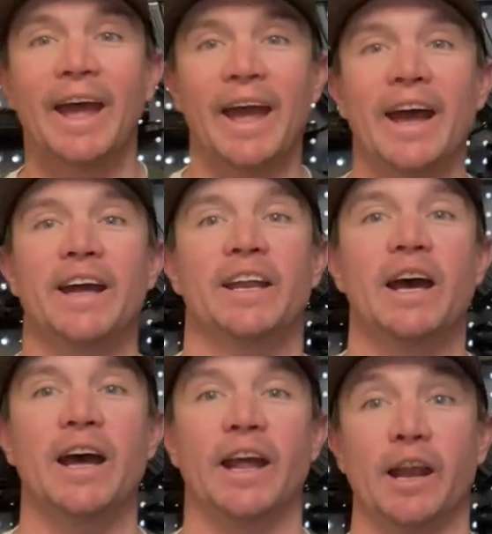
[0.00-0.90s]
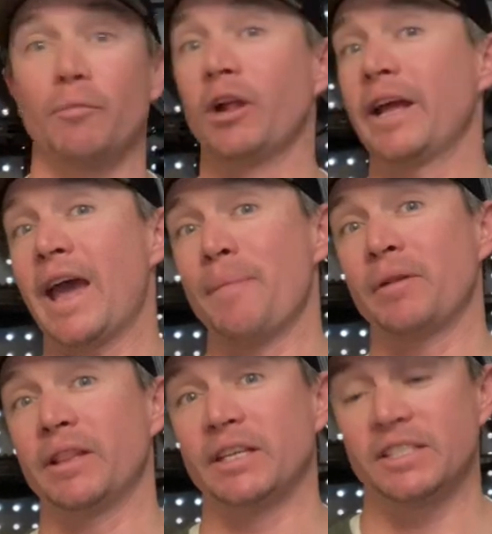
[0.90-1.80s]
And, uh, and I'm really happy
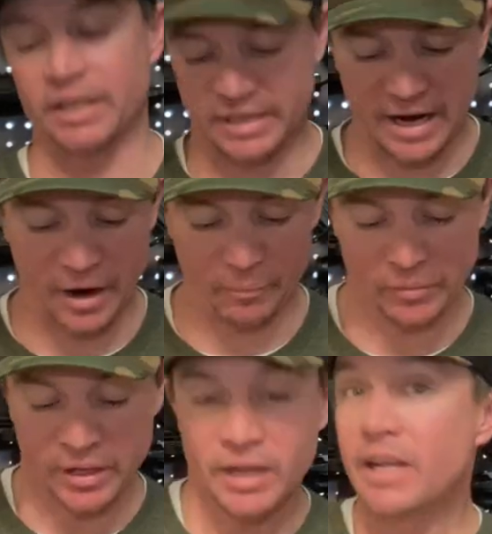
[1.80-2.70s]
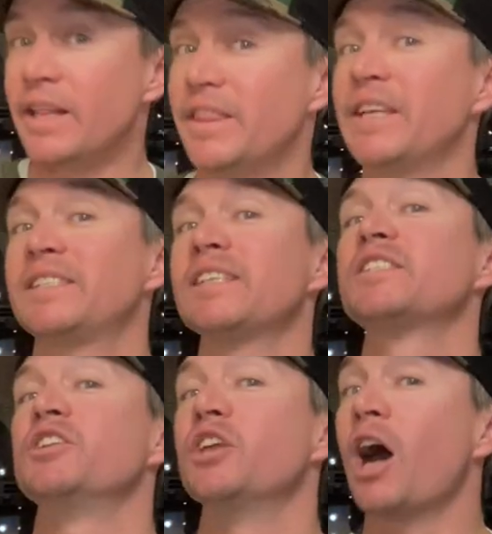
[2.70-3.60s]
that they sent it out. This
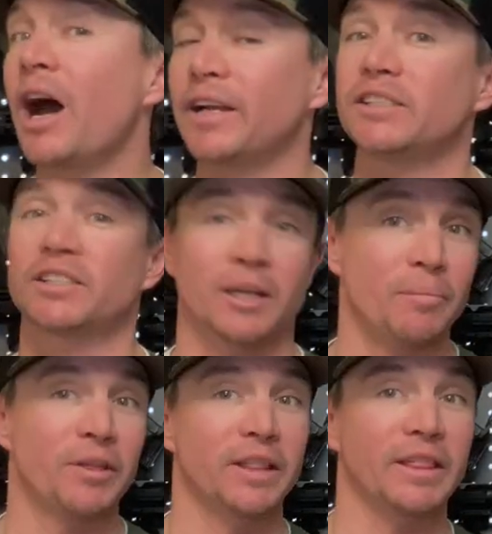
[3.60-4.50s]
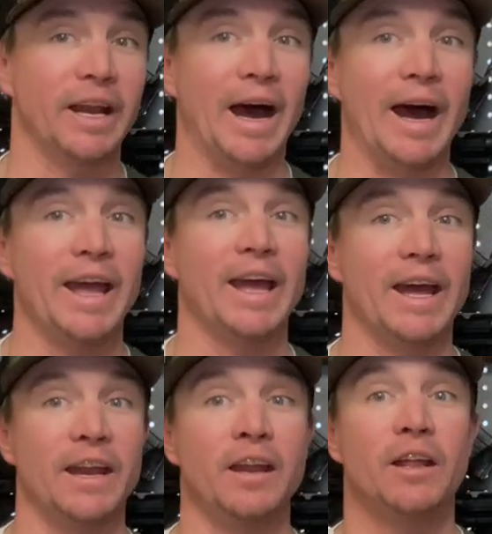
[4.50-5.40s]
is not something that I
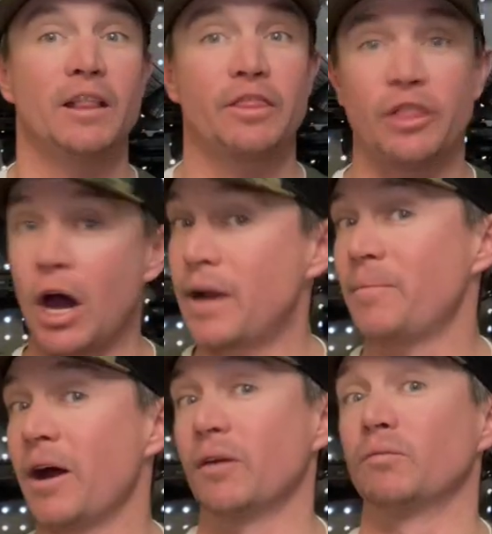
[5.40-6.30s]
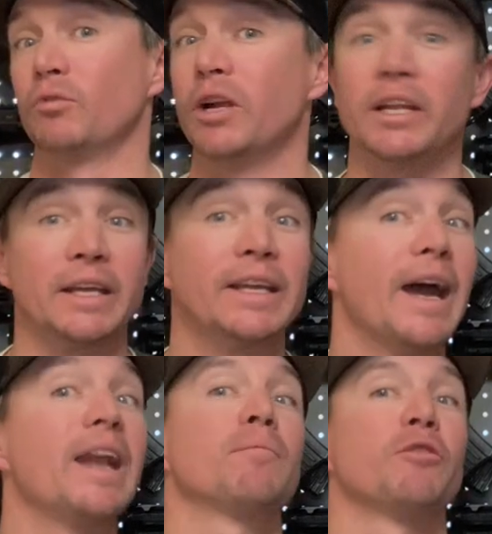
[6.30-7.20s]
had thought about really
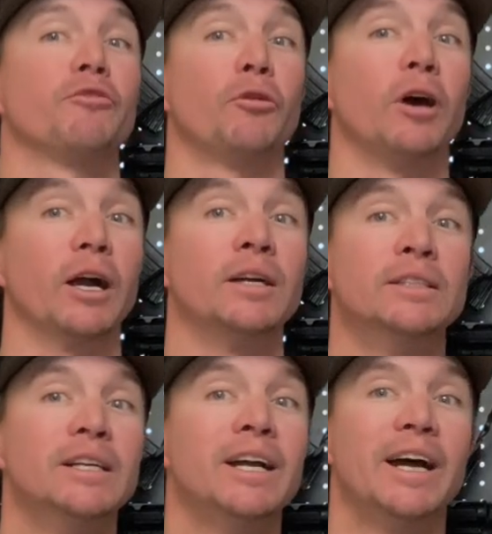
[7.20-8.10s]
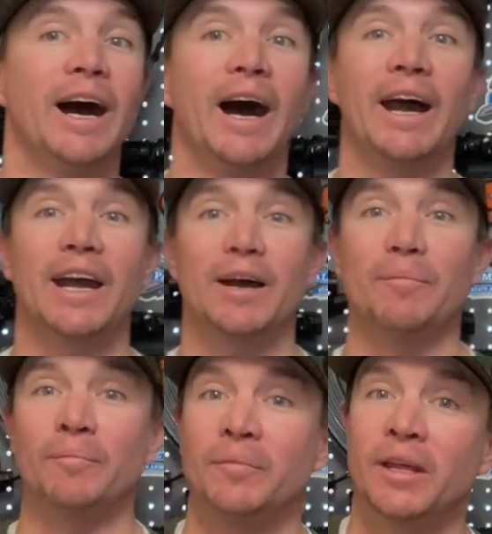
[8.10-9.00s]
getting before. I
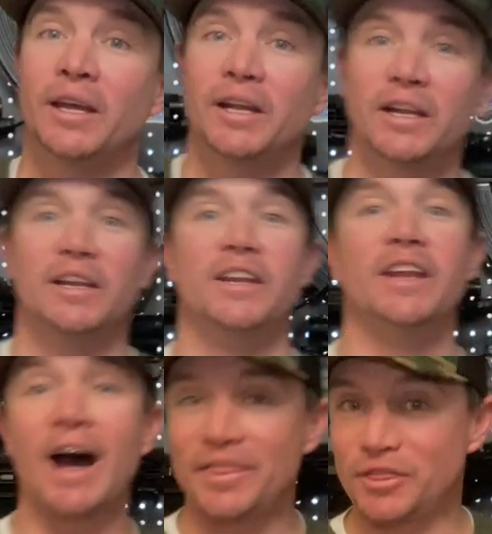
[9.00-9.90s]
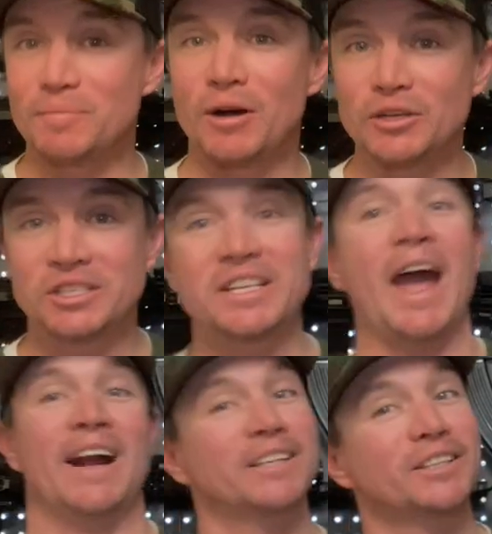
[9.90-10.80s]
am not the most
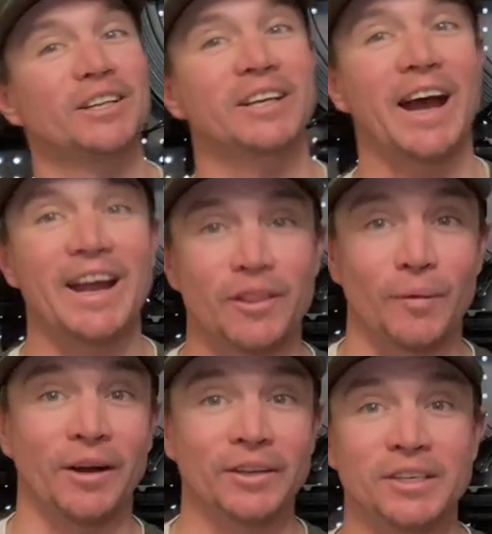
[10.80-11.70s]
tactical guy in the world,